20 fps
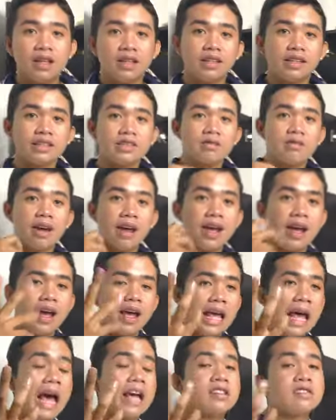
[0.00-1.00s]
That's why
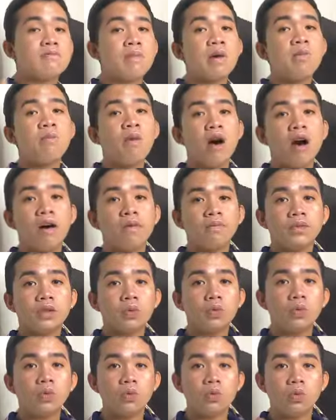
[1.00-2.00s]
I asked my mom
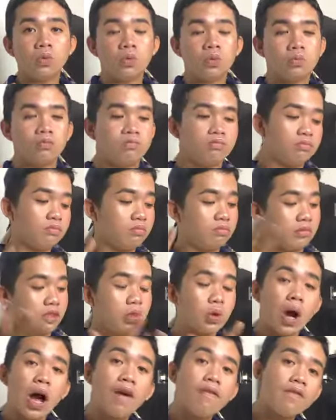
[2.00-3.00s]
to
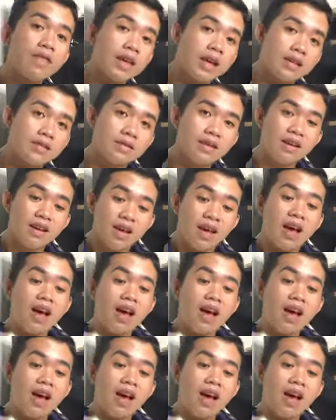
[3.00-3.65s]
have this,